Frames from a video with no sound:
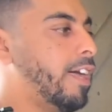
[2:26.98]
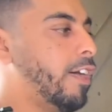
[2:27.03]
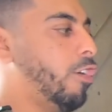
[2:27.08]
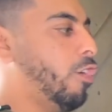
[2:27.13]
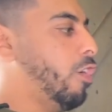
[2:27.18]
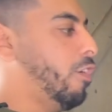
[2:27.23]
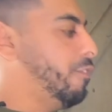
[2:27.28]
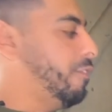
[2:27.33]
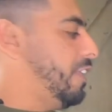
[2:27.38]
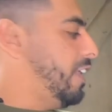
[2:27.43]

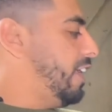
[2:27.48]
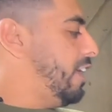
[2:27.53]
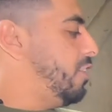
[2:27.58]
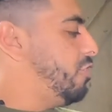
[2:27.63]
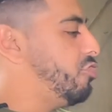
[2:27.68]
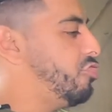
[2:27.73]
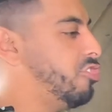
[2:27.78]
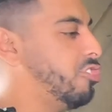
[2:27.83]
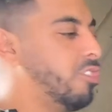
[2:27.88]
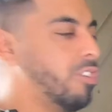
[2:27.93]
of the
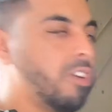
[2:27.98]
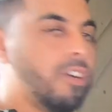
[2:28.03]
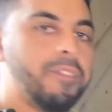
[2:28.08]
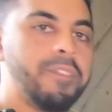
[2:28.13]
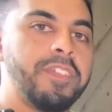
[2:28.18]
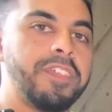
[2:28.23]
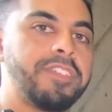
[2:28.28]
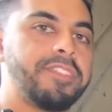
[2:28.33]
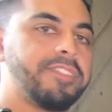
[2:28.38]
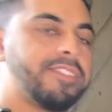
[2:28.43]
issue
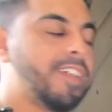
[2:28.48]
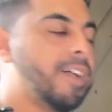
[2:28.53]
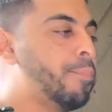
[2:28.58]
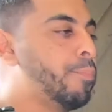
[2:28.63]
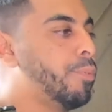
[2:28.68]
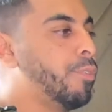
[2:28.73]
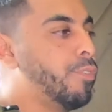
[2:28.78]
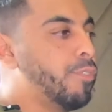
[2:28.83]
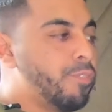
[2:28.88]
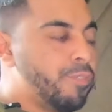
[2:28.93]
of the
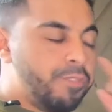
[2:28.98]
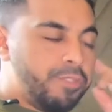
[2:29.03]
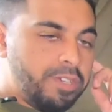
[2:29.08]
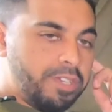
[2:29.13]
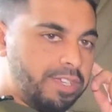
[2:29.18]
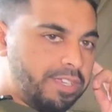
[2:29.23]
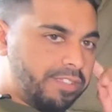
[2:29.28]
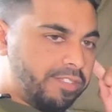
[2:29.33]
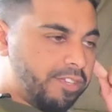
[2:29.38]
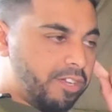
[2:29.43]
stumble.
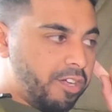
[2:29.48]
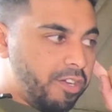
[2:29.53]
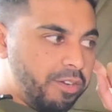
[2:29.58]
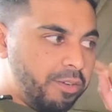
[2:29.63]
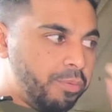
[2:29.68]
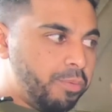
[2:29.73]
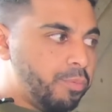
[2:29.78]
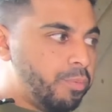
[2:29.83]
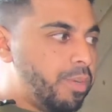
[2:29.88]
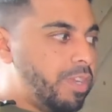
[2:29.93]

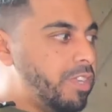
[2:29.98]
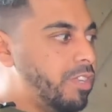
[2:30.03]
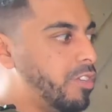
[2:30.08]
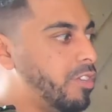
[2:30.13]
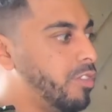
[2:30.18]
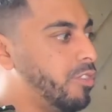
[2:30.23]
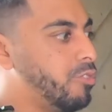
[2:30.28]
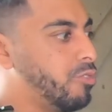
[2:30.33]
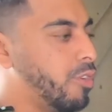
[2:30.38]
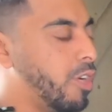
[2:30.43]
So when
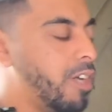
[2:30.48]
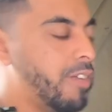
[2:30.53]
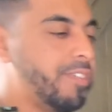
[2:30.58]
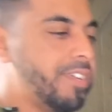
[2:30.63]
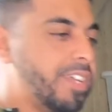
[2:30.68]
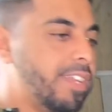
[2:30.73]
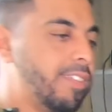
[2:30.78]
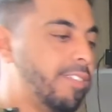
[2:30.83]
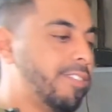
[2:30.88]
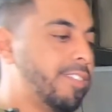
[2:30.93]
you drive
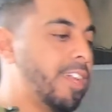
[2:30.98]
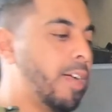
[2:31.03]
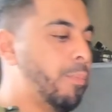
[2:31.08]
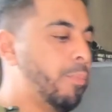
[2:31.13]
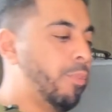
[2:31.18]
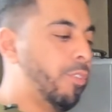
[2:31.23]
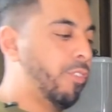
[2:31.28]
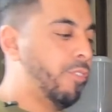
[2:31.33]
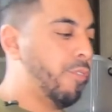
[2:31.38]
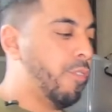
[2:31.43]
it, it
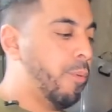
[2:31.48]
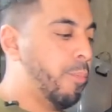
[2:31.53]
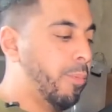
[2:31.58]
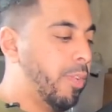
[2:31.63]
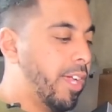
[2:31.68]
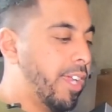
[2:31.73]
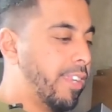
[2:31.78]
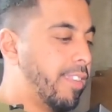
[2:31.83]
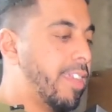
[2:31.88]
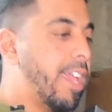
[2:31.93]
stumbles from
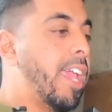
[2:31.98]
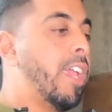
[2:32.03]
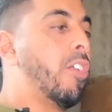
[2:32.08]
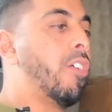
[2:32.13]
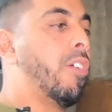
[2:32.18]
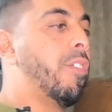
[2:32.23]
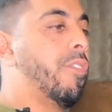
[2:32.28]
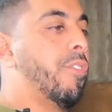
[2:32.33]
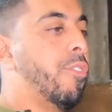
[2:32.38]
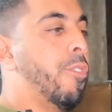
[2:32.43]
like
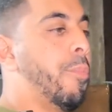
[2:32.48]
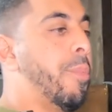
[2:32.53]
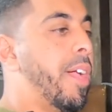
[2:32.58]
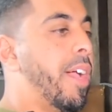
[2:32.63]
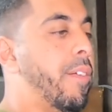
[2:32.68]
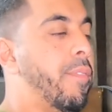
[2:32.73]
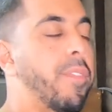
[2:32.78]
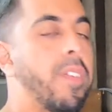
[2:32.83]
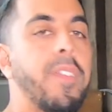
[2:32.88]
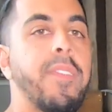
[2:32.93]
takeoff to
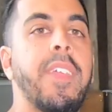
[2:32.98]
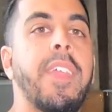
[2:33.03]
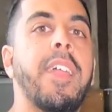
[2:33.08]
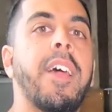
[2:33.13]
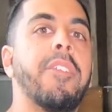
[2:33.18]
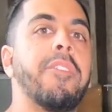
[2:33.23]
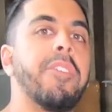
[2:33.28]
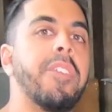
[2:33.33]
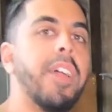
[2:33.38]
about 1500